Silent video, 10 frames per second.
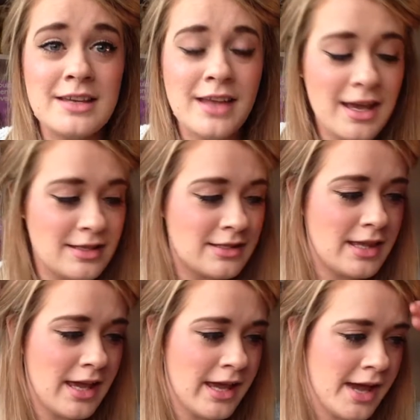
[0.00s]
it. That is
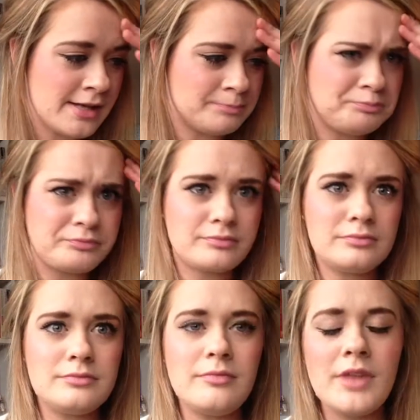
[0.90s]
the
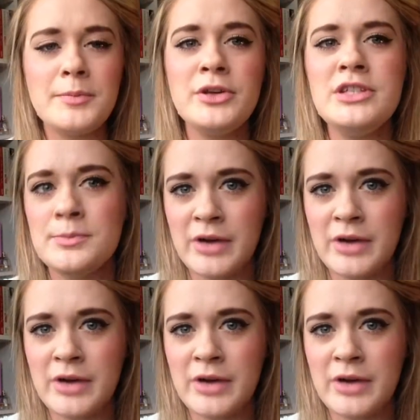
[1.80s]
Beauty